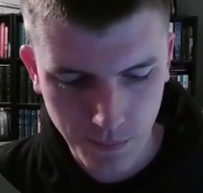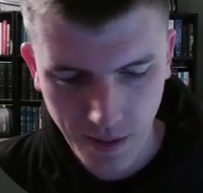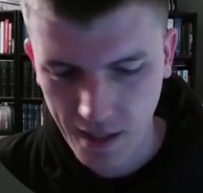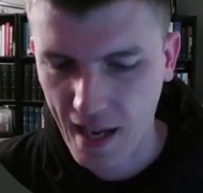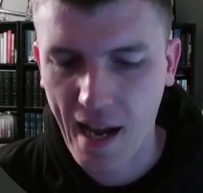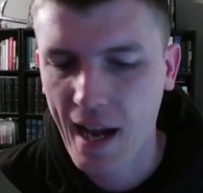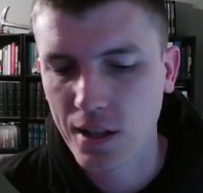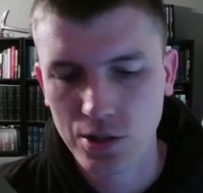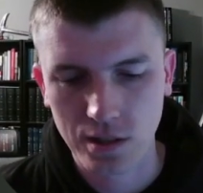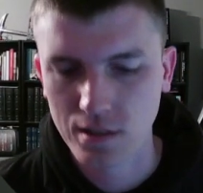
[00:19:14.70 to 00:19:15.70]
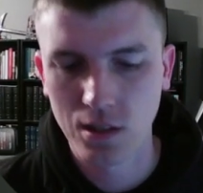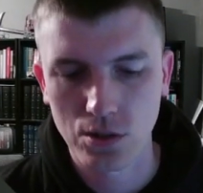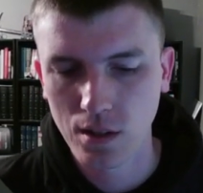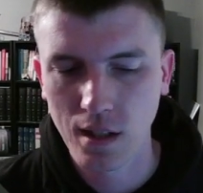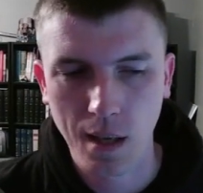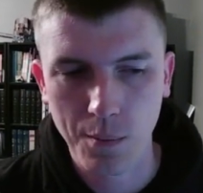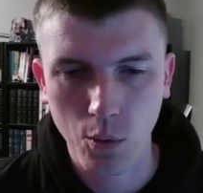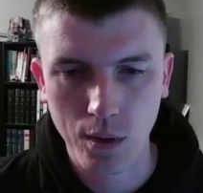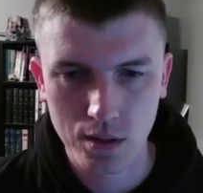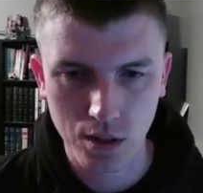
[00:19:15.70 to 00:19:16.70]
hash, essentially, that I'm
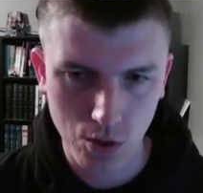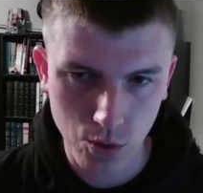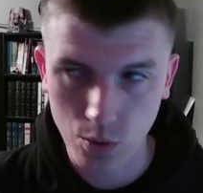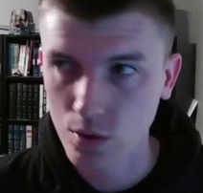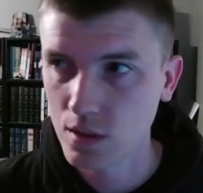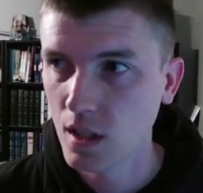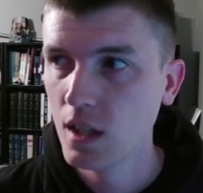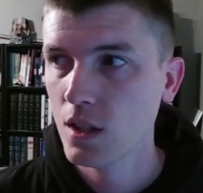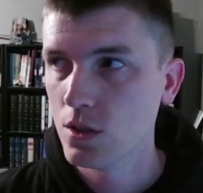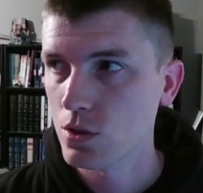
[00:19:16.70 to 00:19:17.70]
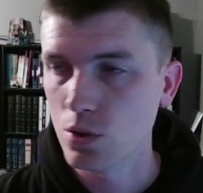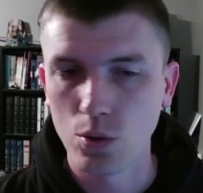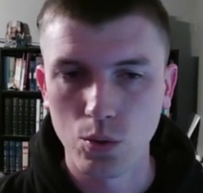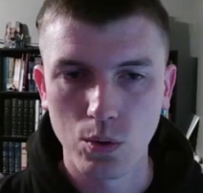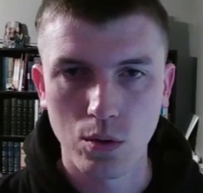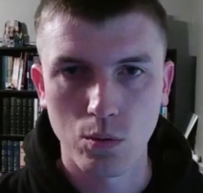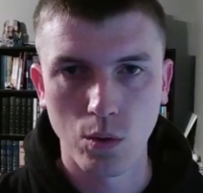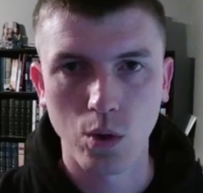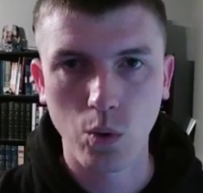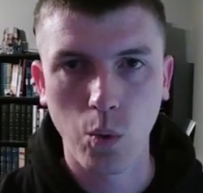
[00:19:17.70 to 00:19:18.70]
going to use to
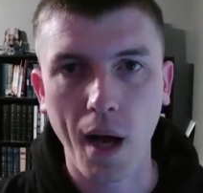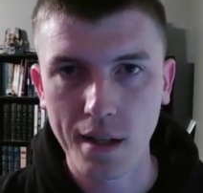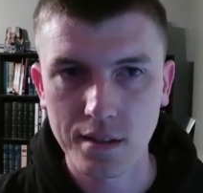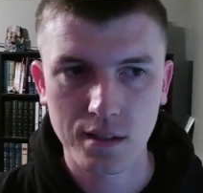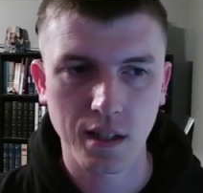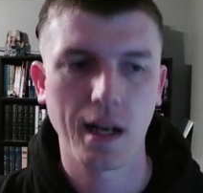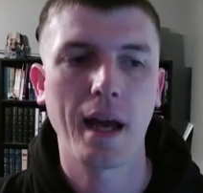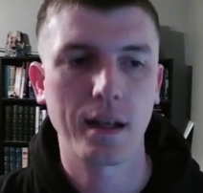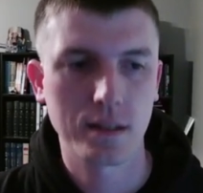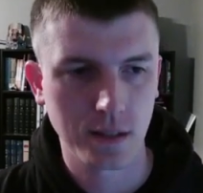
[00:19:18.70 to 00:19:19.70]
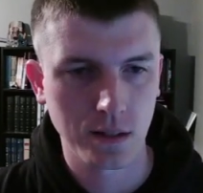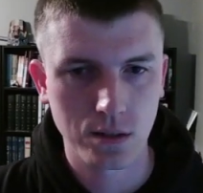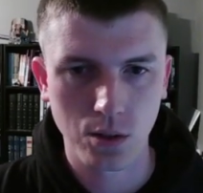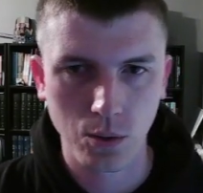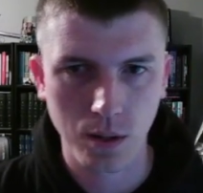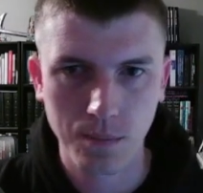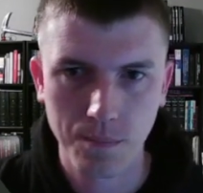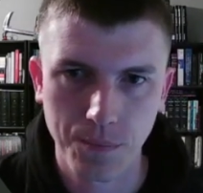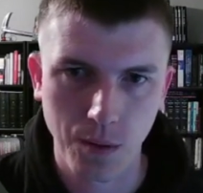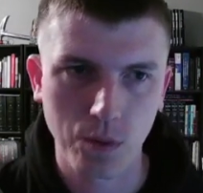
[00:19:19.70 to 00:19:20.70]
request an access token.
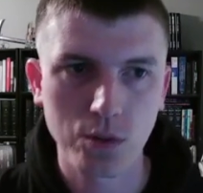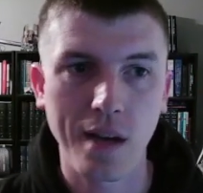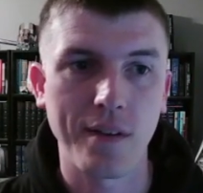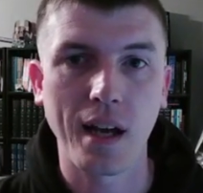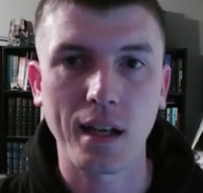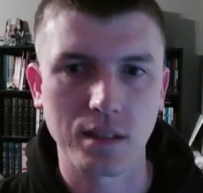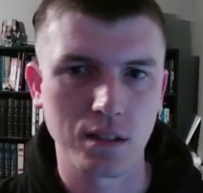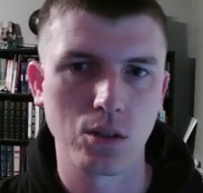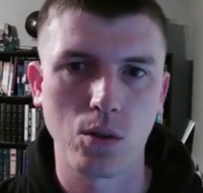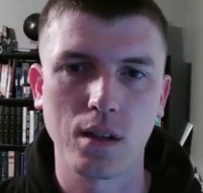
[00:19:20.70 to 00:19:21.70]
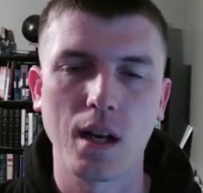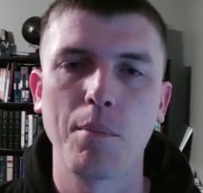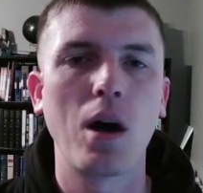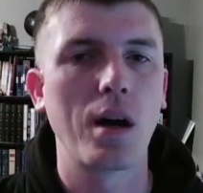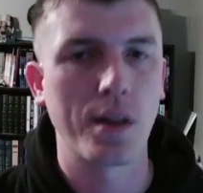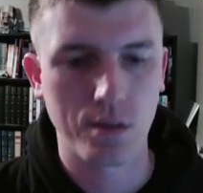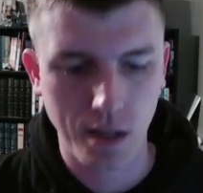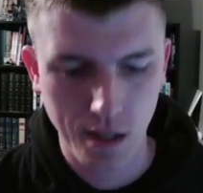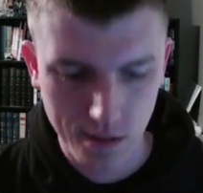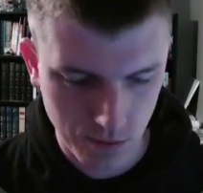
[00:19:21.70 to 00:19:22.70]
And once I have an access token, then I'm
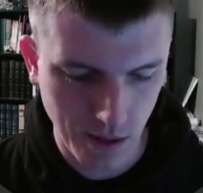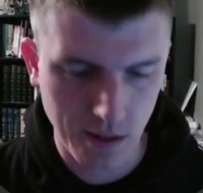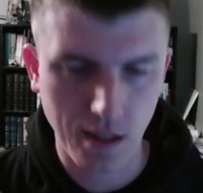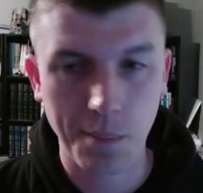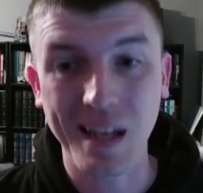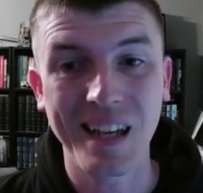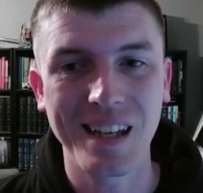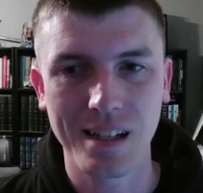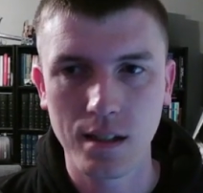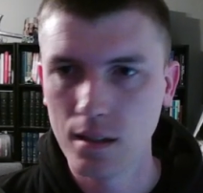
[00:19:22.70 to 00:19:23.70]
authorized, right? Then I'm in.